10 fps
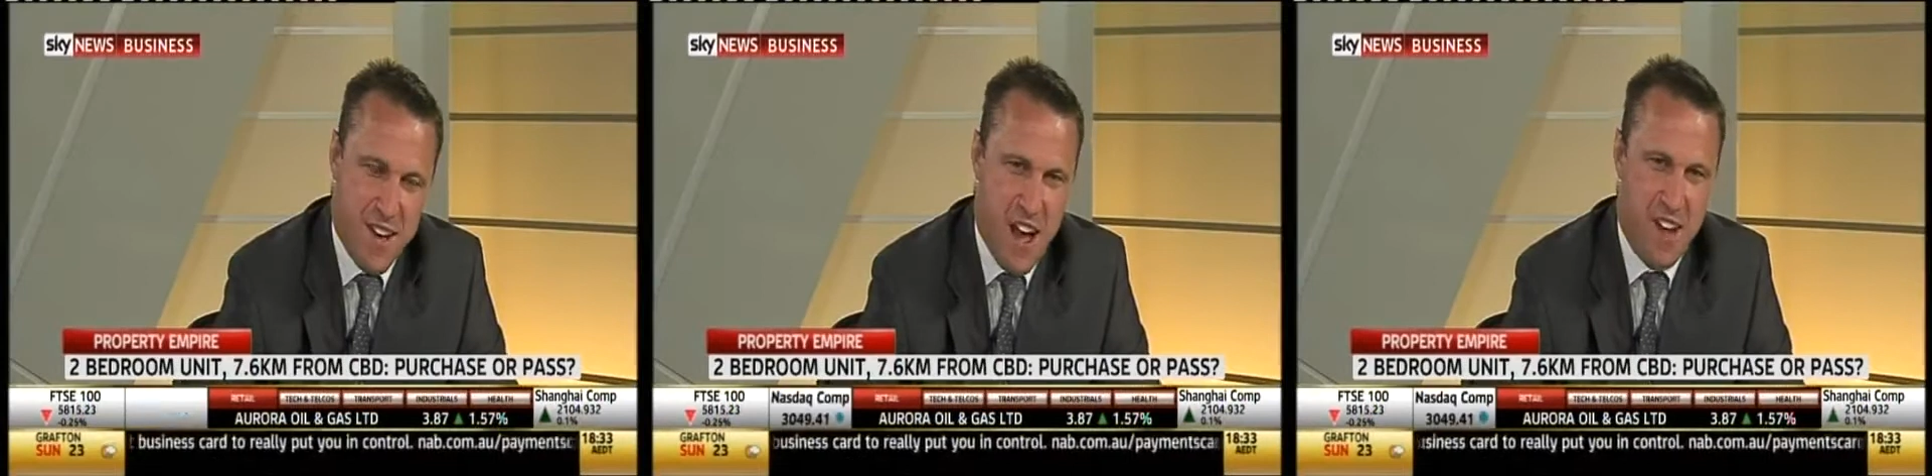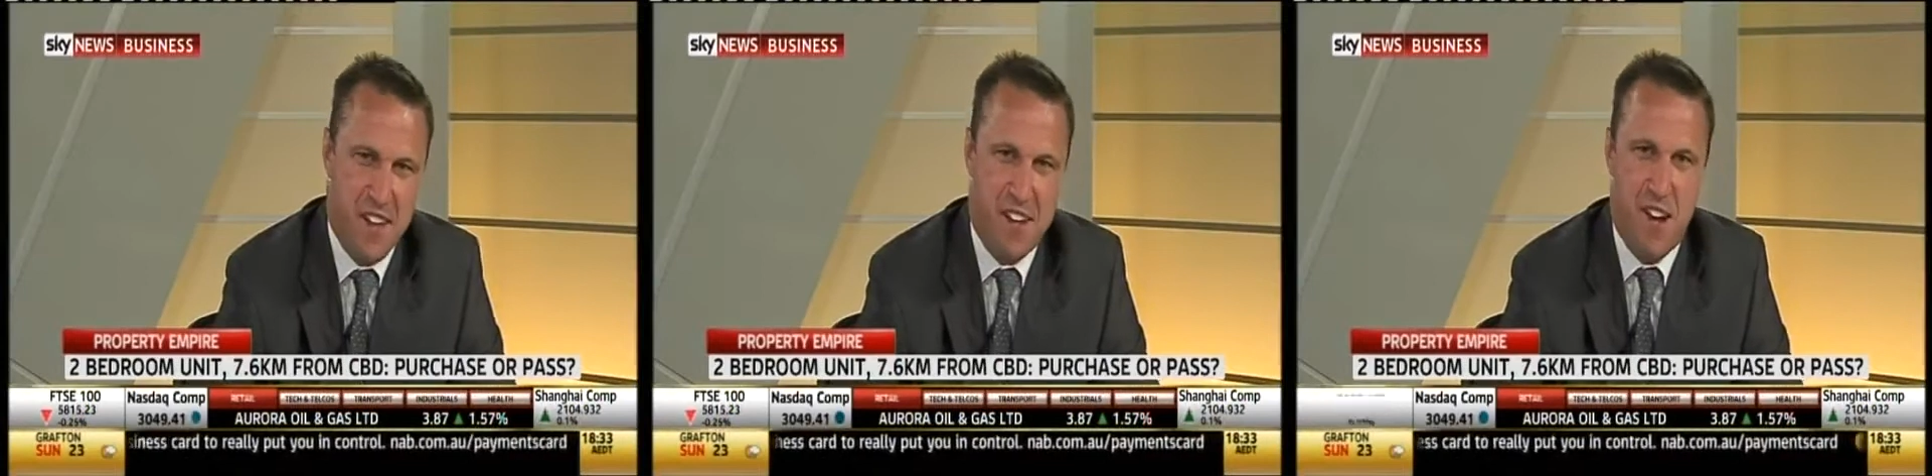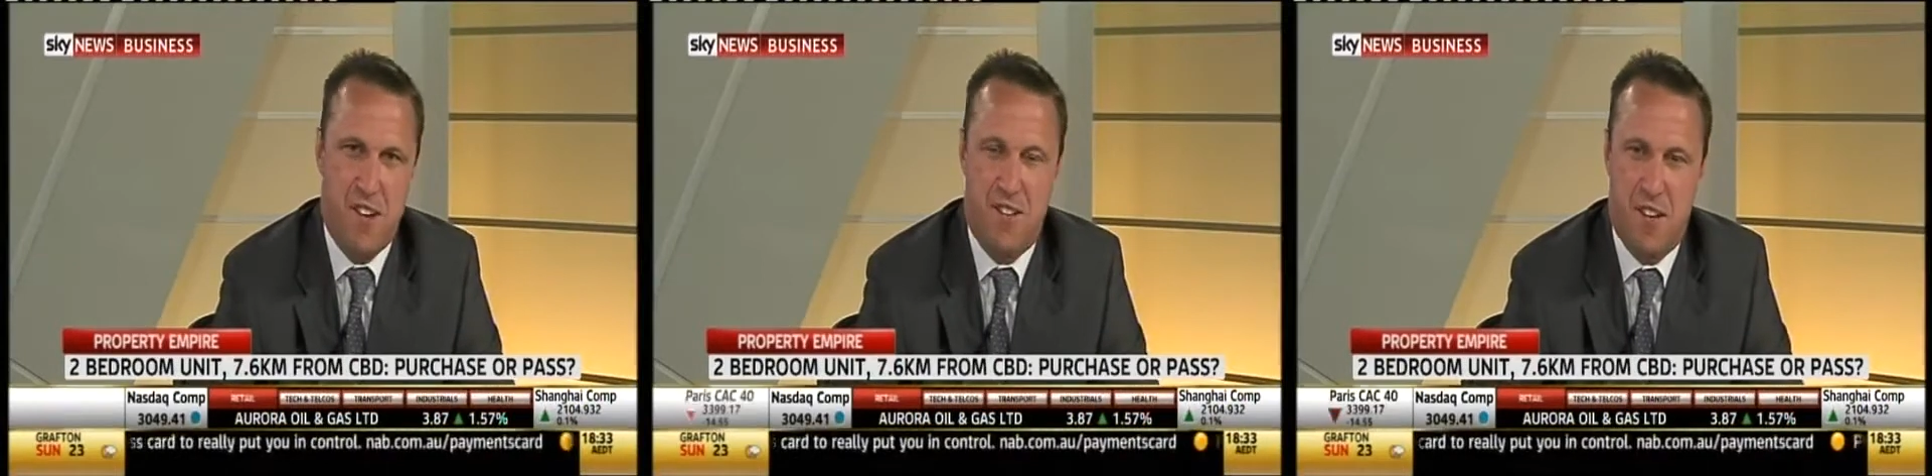Art
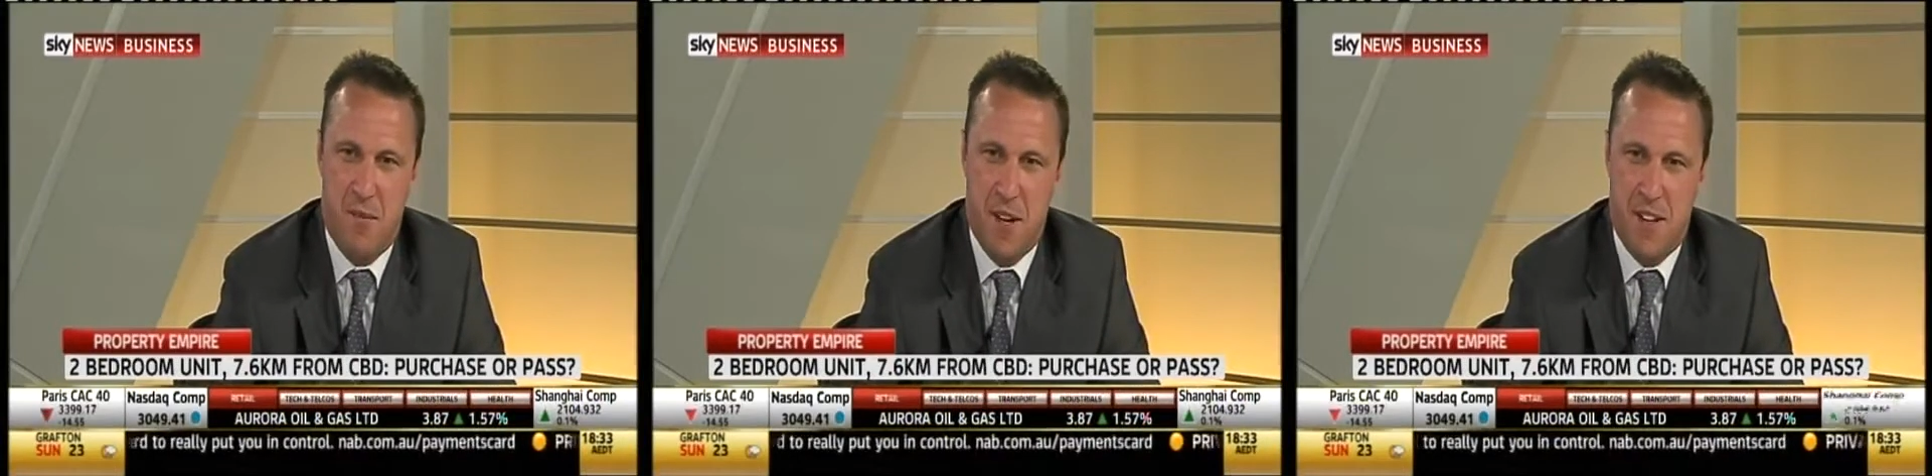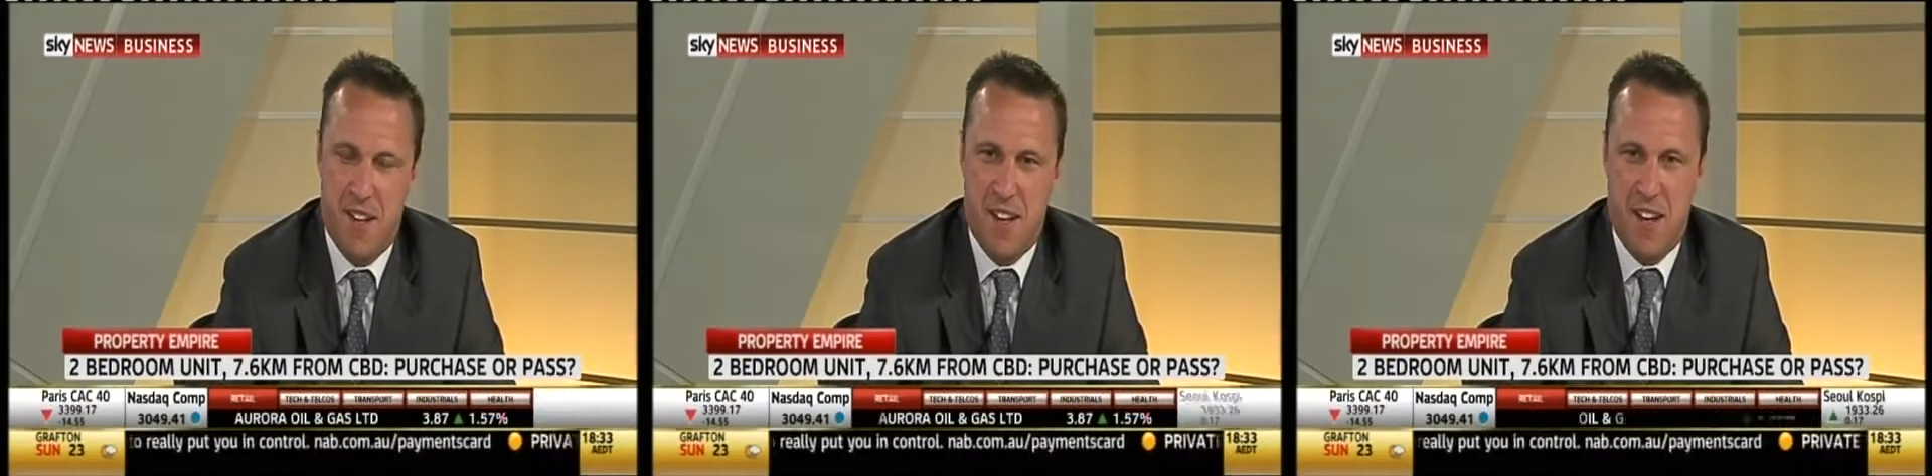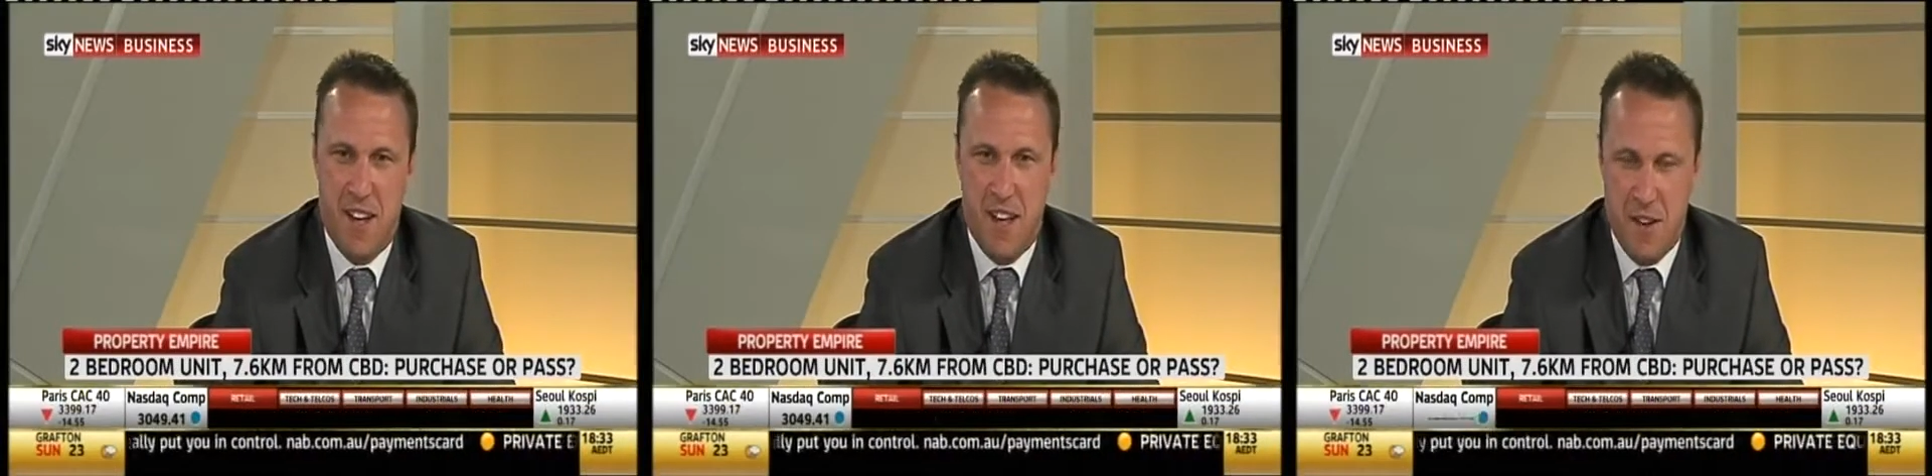Deco is,
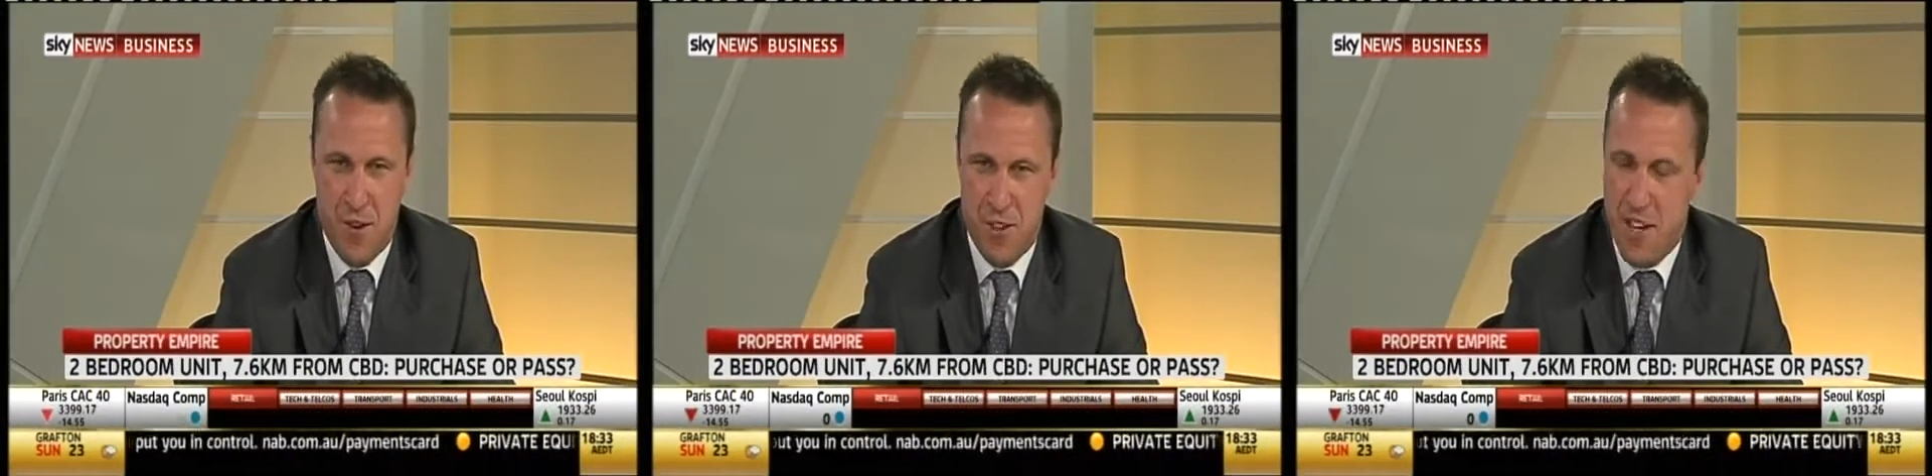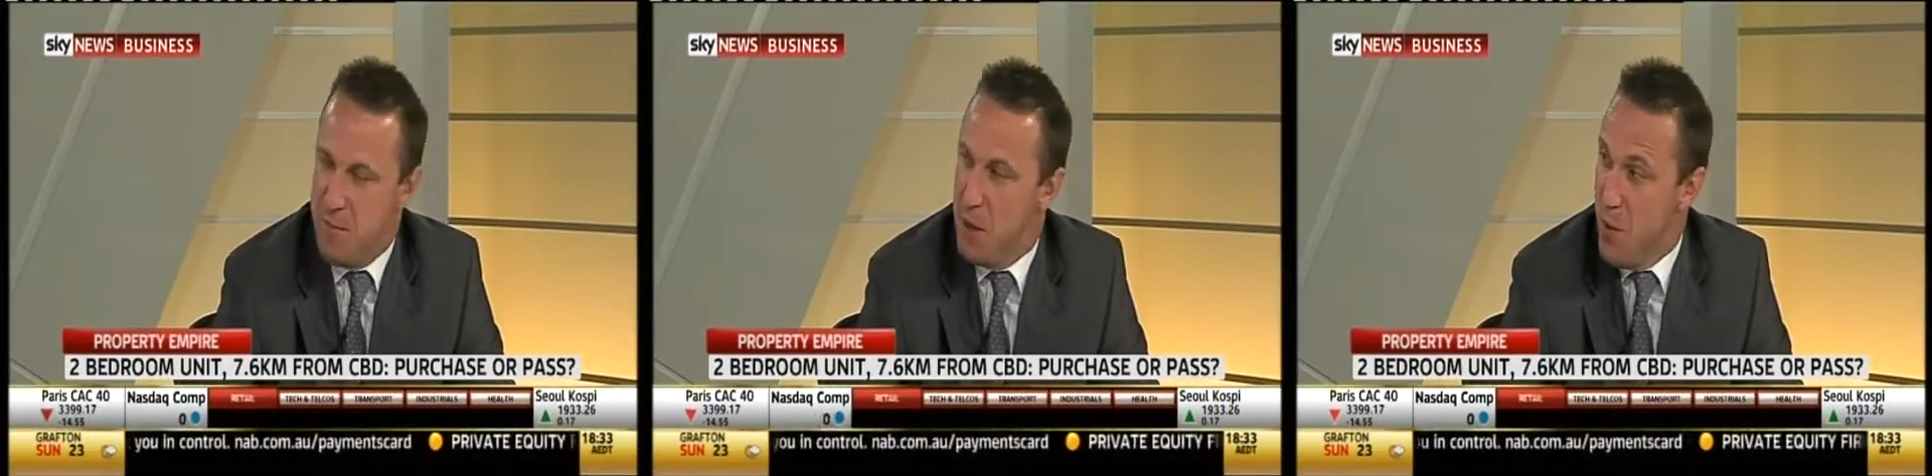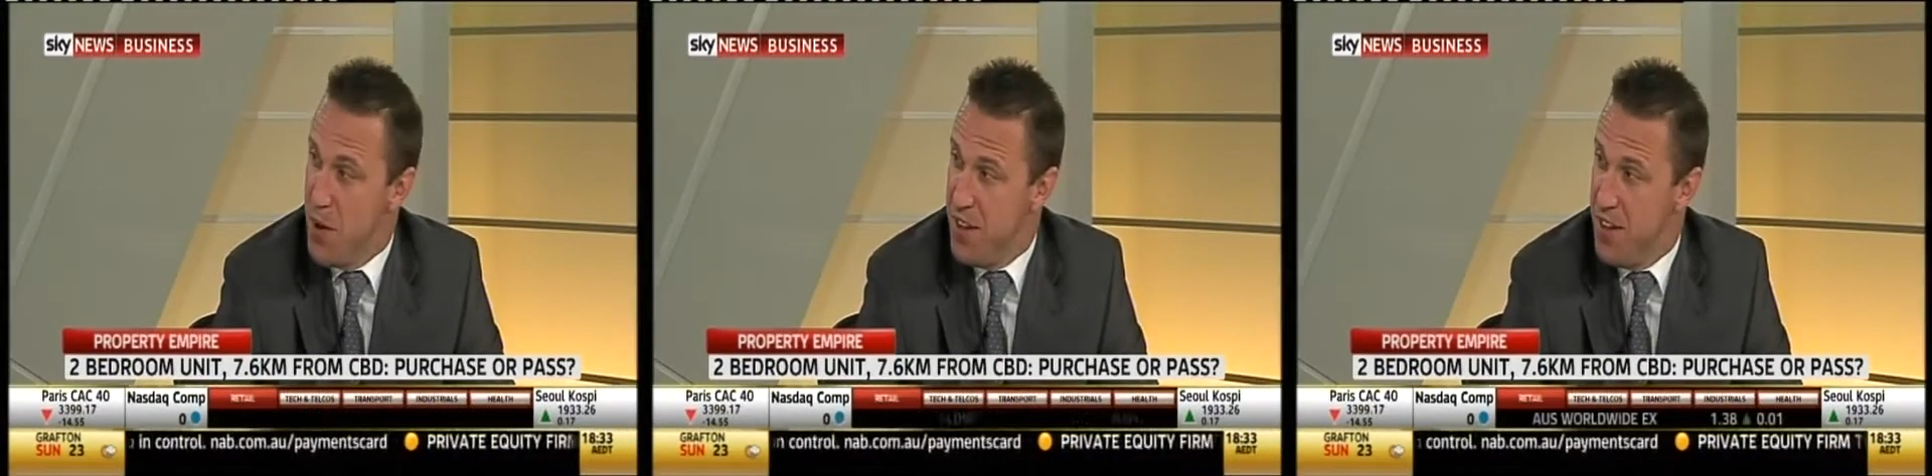usually needs a bit of
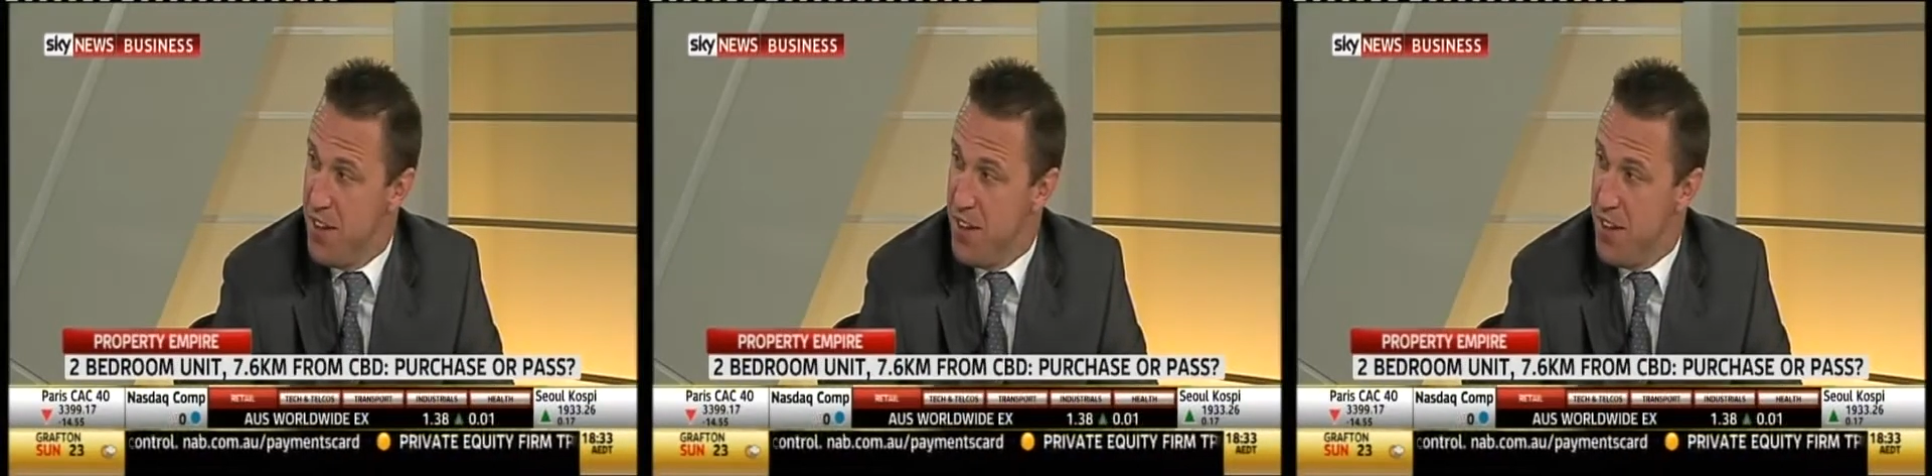work,